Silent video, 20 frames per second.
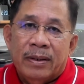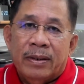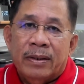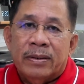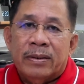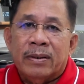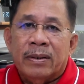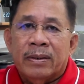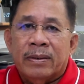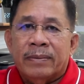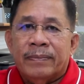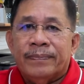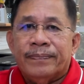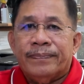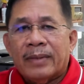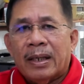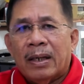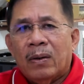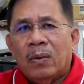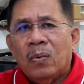So,
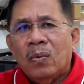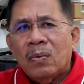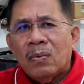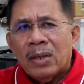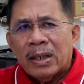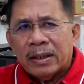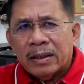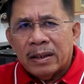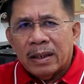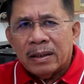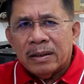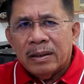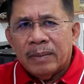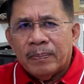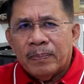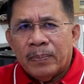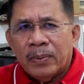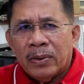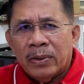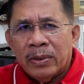what are the
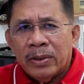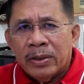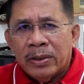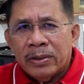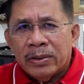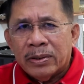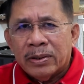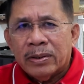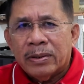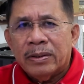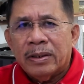points